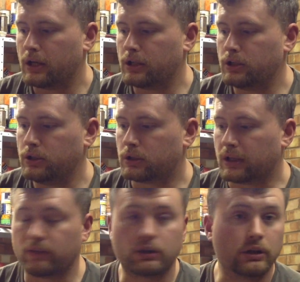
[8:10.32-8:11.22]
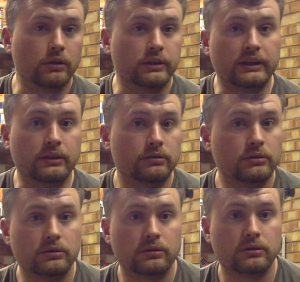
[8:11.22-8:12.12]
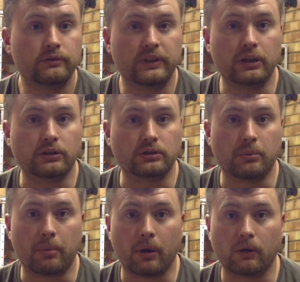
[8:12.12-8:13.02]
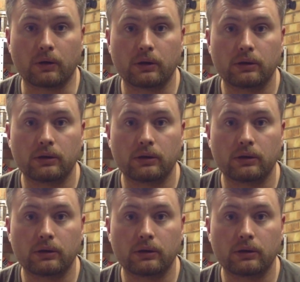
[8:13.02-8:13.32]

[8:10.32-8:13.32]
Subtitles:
You can have a look at all the videos on my blog.